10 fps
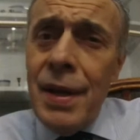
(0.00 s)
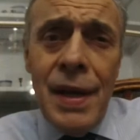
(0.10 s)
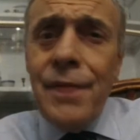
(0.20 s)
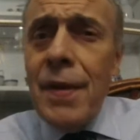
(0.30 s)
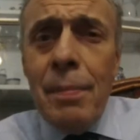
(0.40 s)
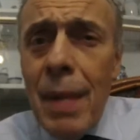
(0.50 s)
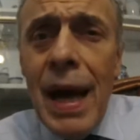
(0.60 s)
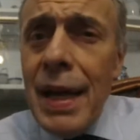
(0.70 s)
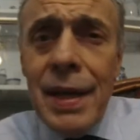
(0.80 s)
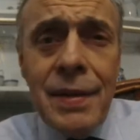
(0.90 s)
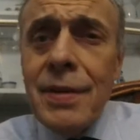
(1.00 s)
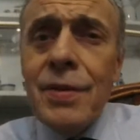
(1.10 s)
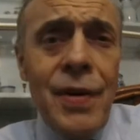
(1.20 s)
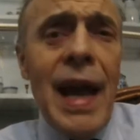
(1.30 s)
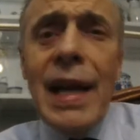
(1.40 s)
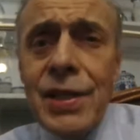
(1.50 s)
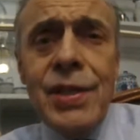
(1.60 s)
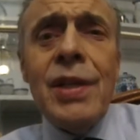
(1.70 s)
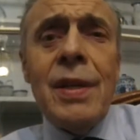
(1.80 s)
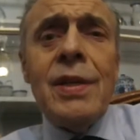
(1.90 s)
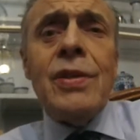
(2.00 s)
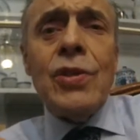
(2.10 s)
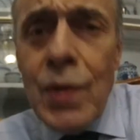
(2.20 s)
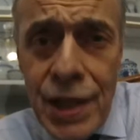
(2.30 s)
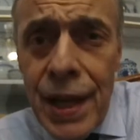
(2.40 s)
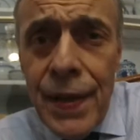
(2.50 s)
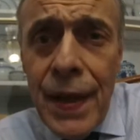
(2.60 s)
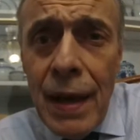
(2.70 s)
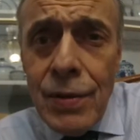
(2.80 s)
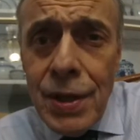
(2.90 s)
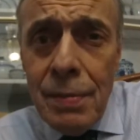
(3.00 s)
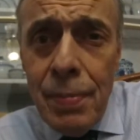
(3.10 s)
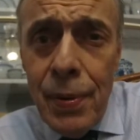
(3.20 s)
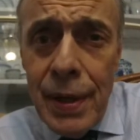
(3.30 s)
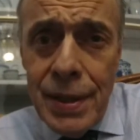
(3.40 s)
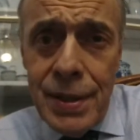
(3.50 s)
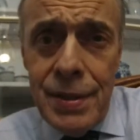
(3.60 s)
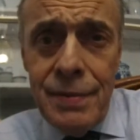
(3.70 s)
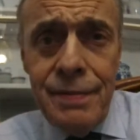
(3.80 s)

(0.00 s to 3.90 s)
if the market crashed 10,000 points.